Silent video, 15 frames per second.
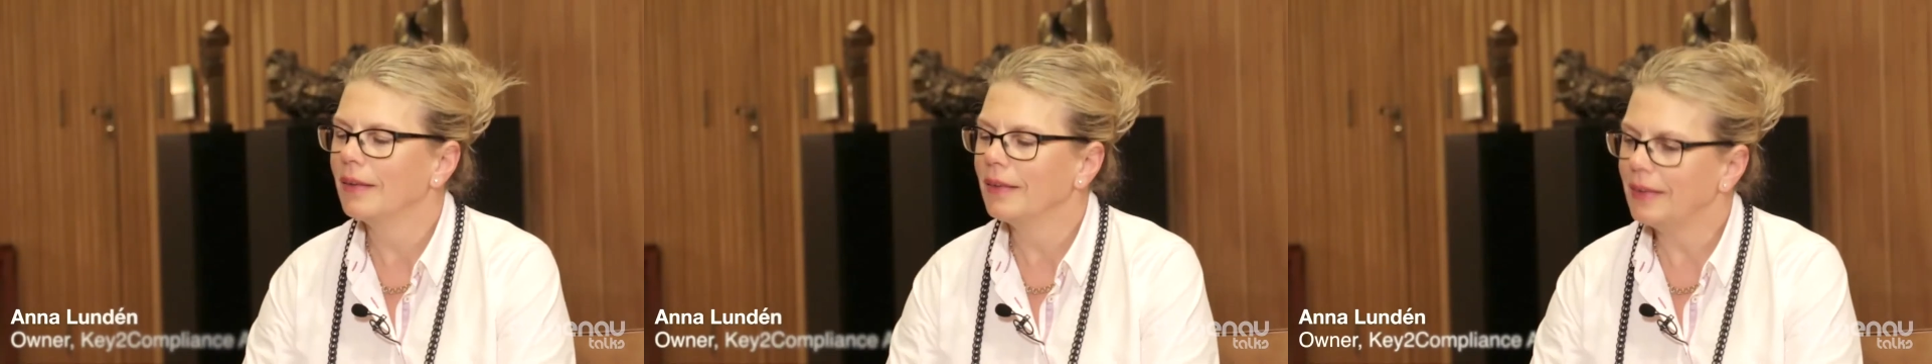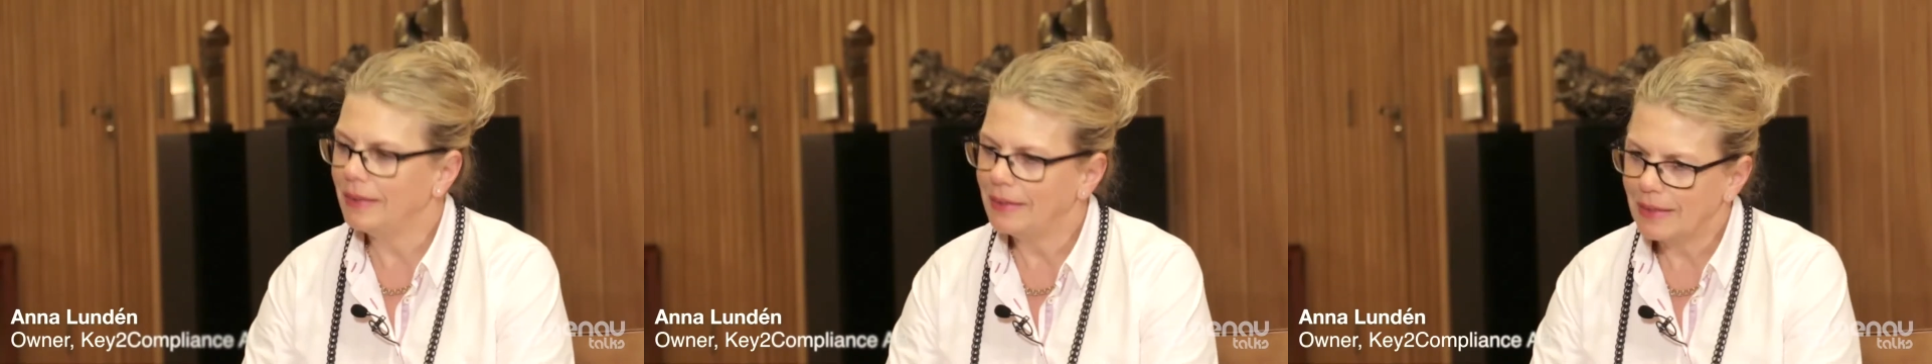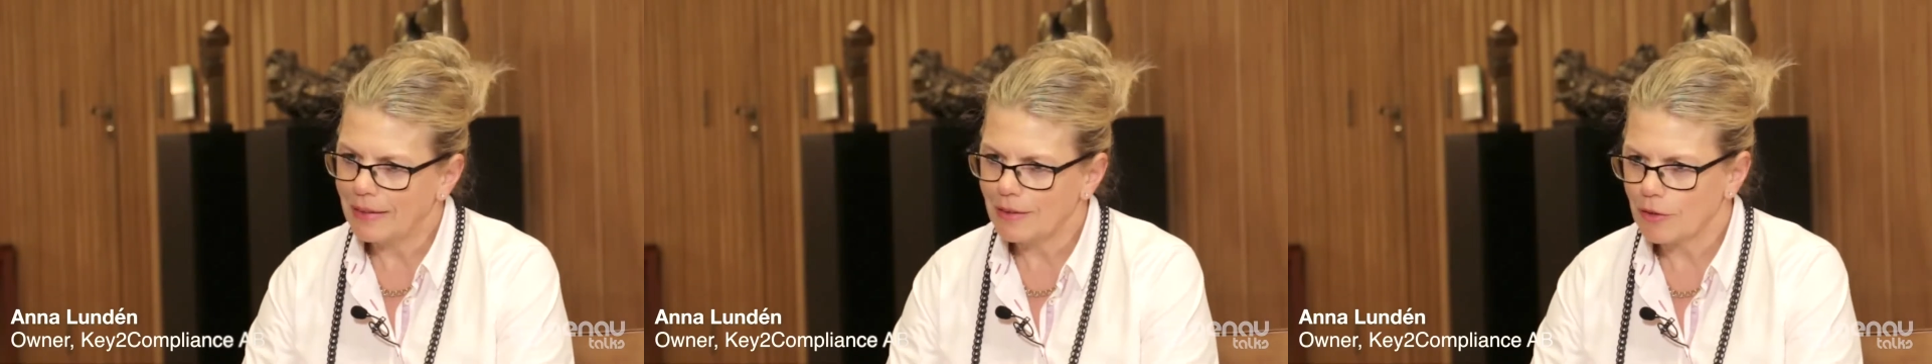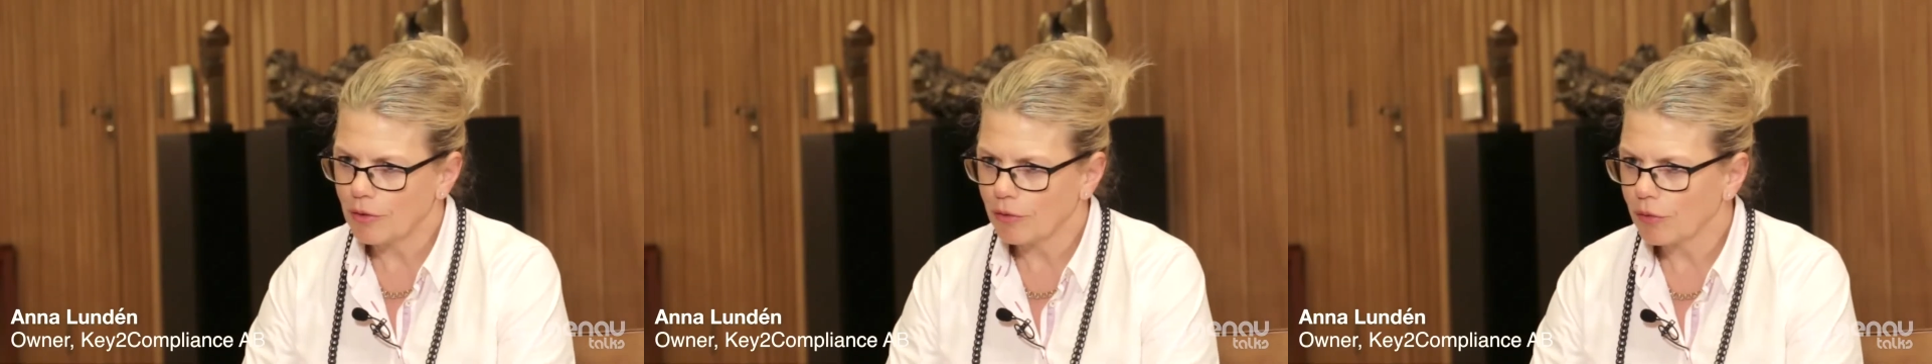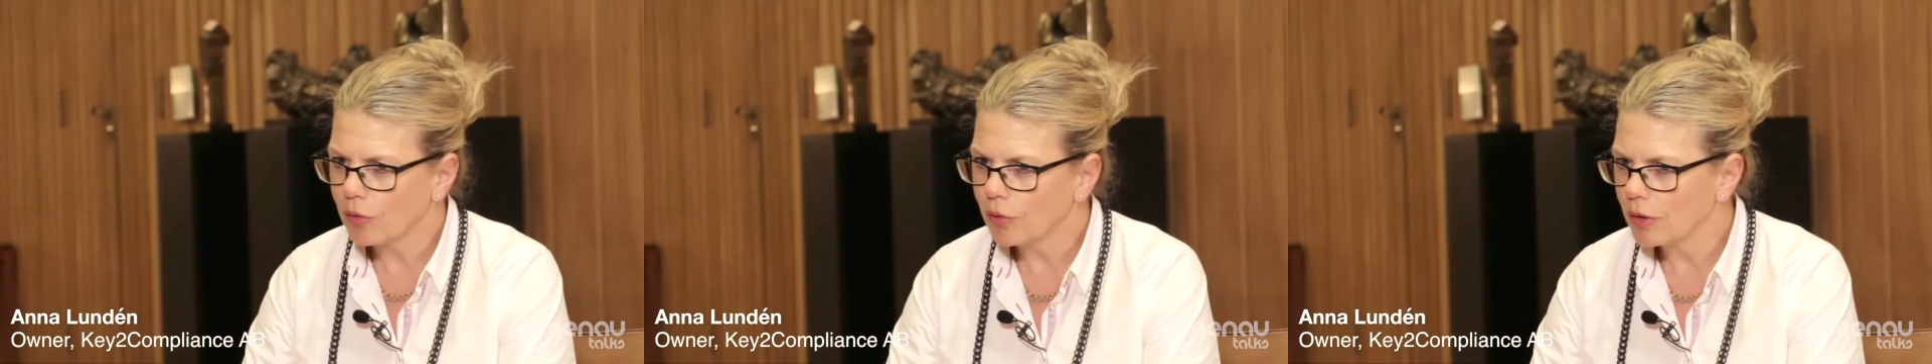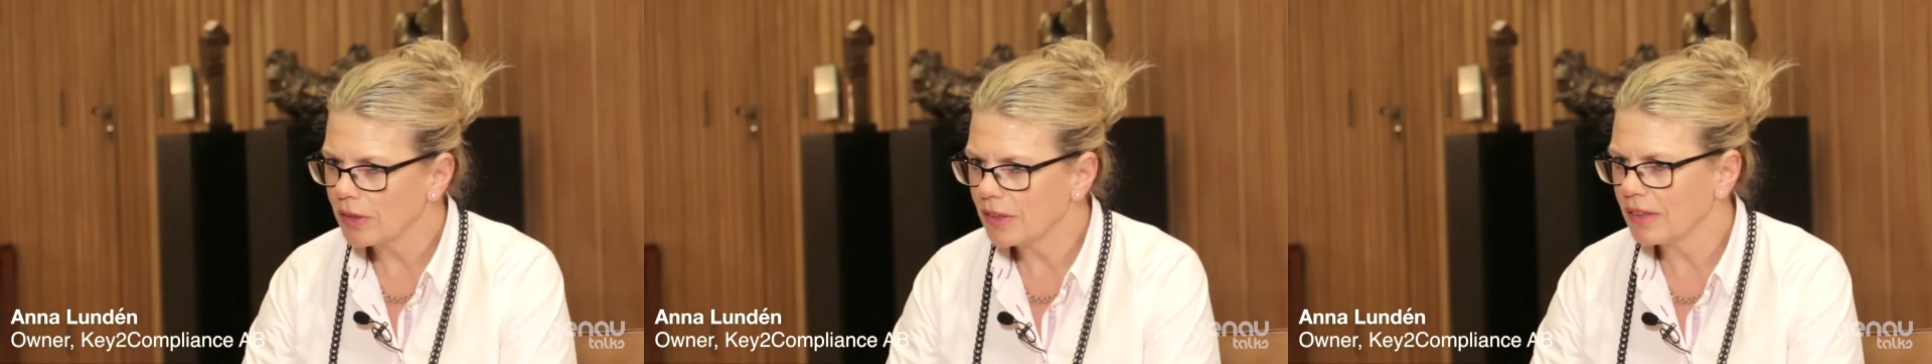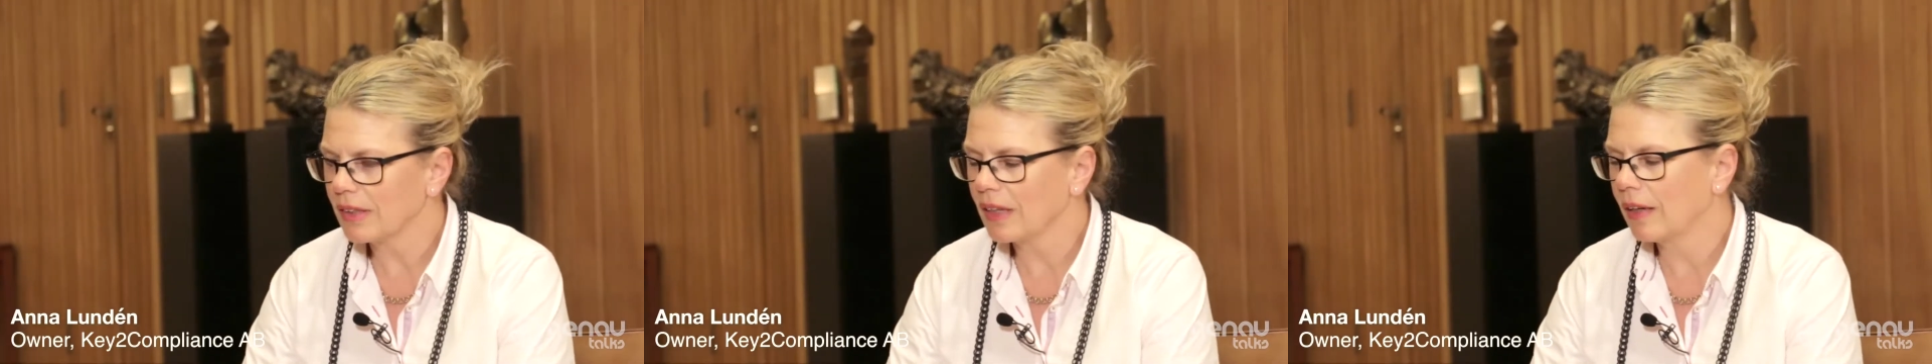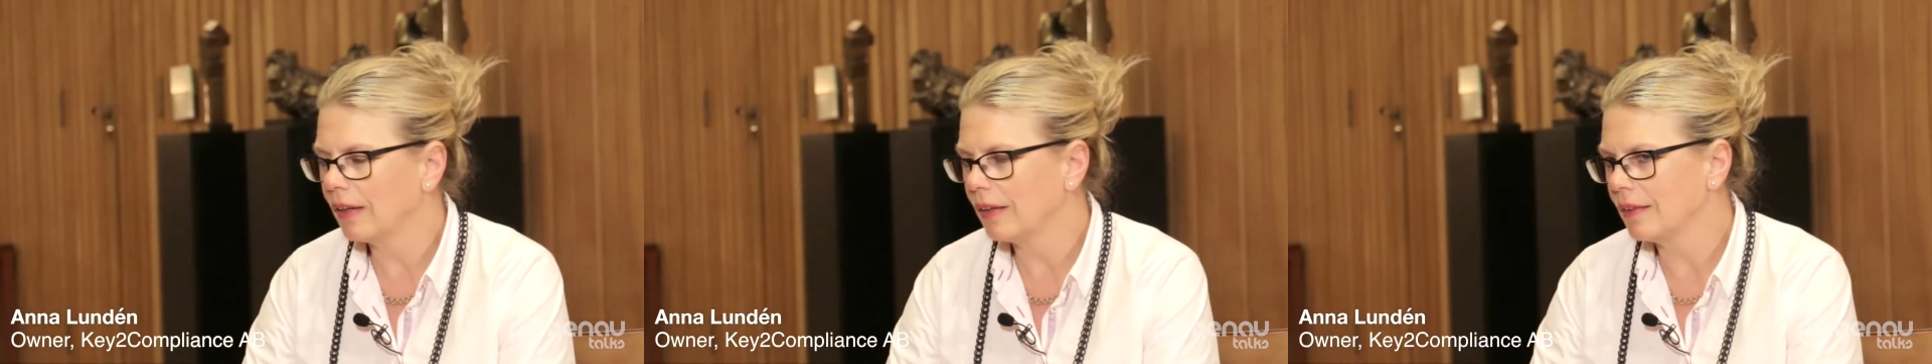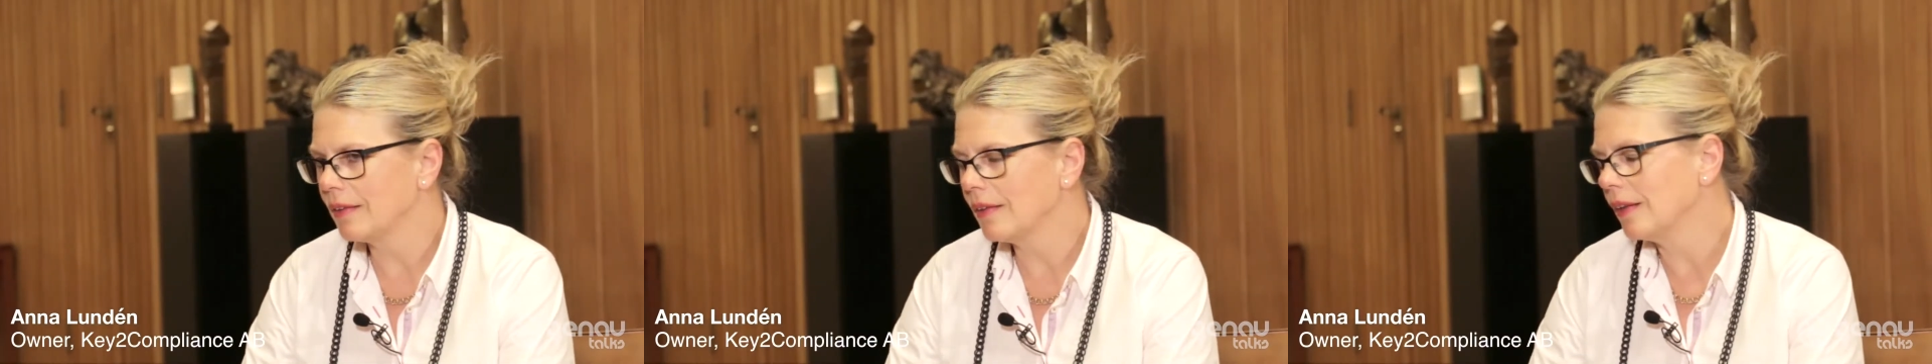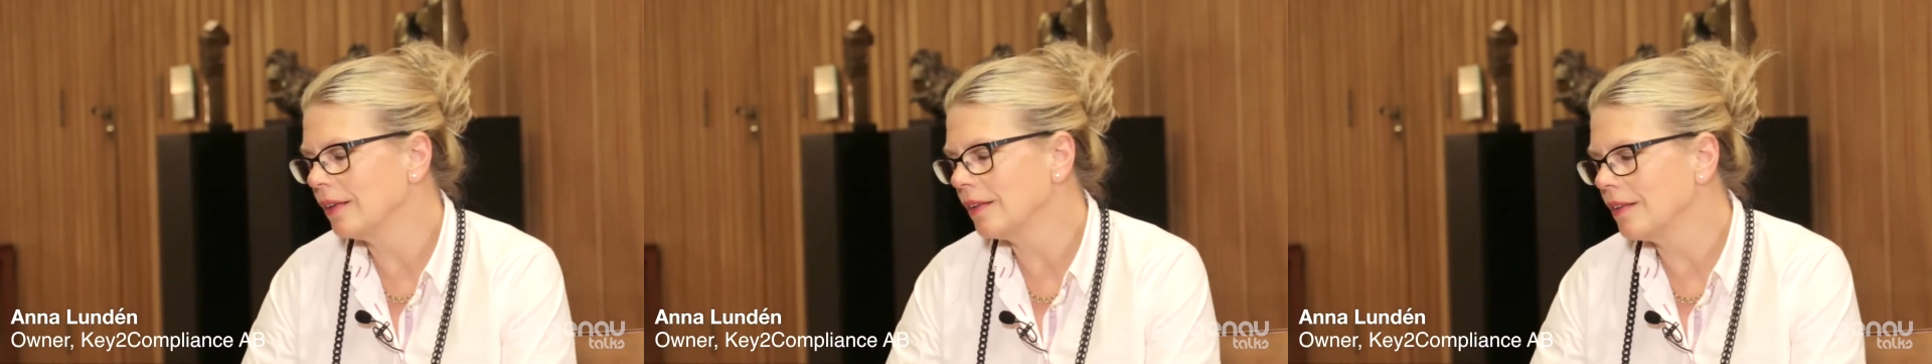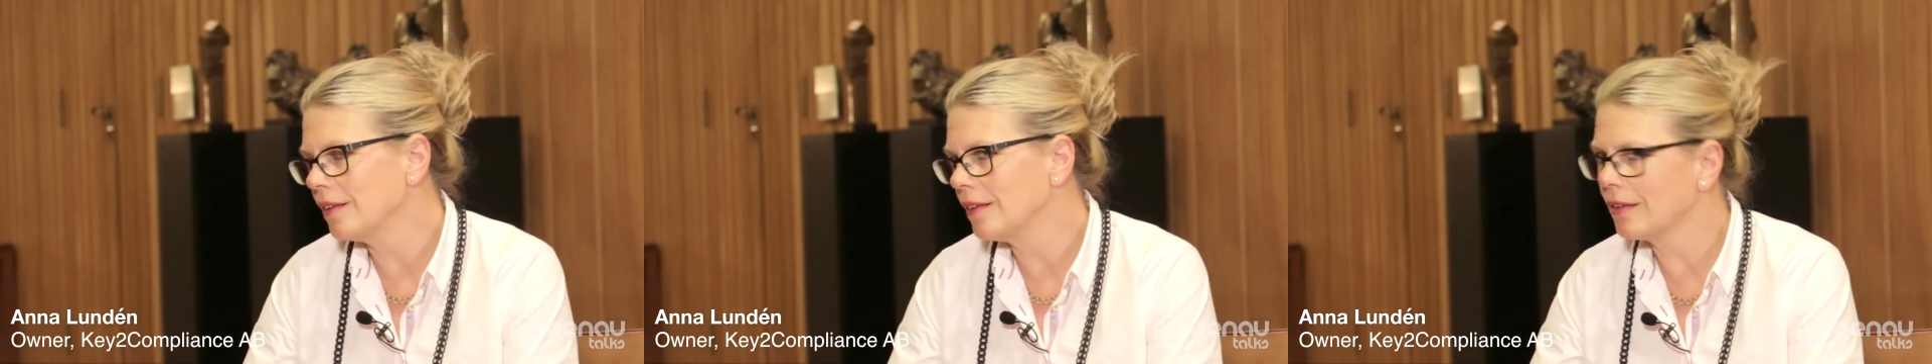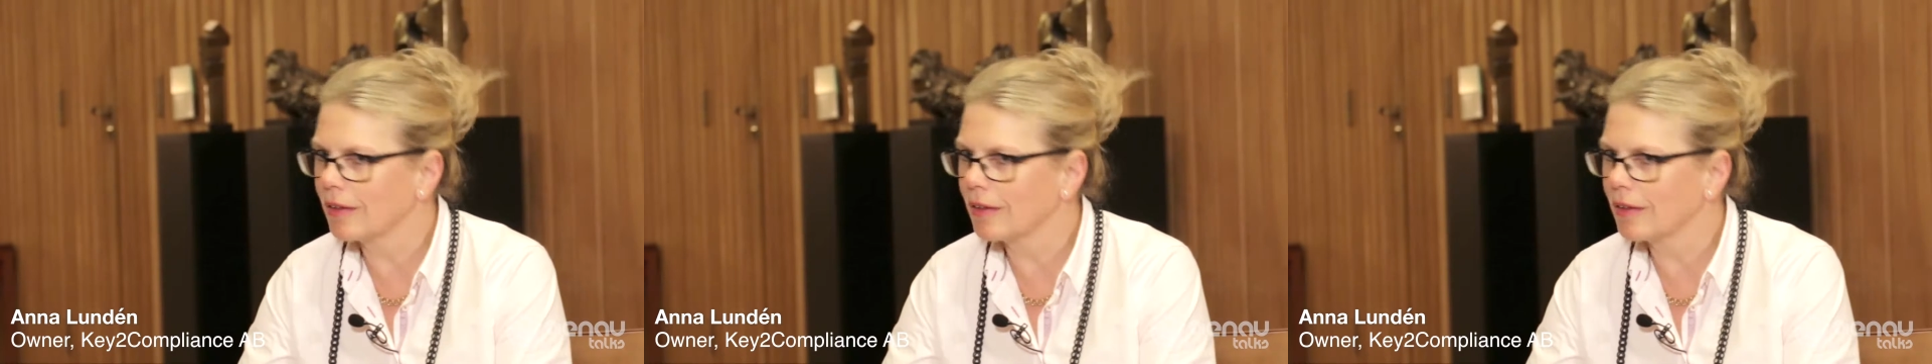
Yes, of course. It's